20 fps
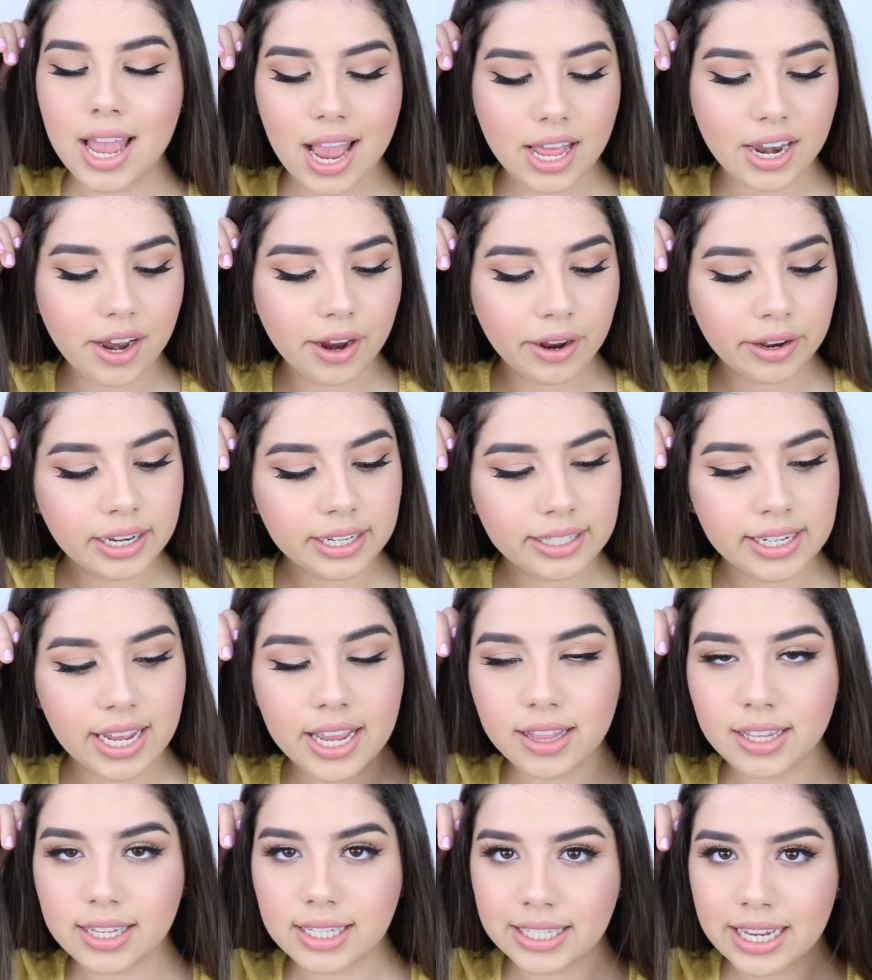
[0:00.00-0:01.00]
And you're gonna
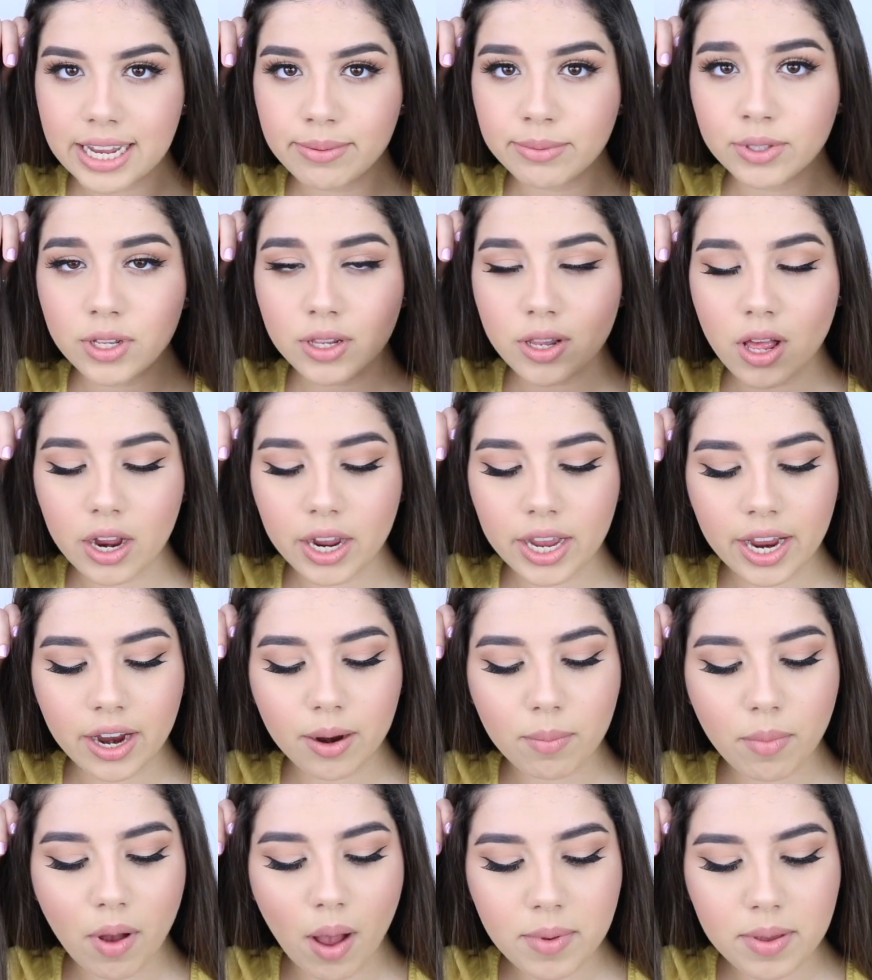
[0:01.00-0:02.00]
take the same Salon
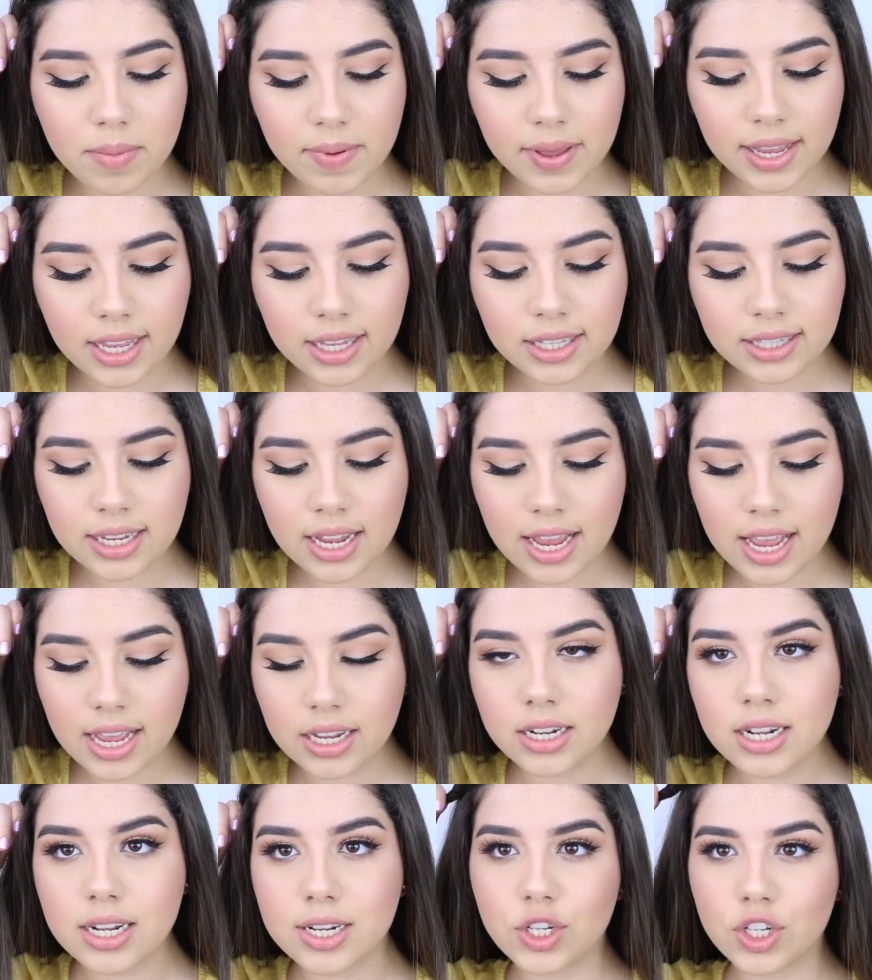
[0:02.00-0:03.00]
Care bobby pins
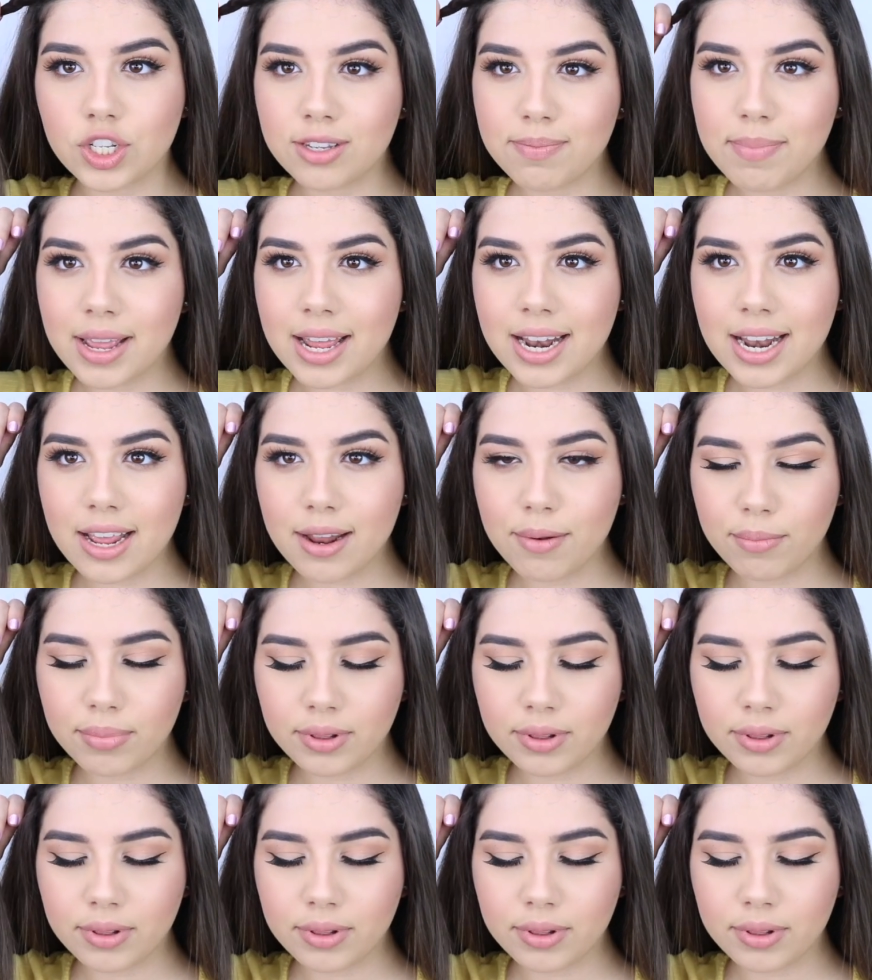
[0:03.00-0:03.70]
and just pin it in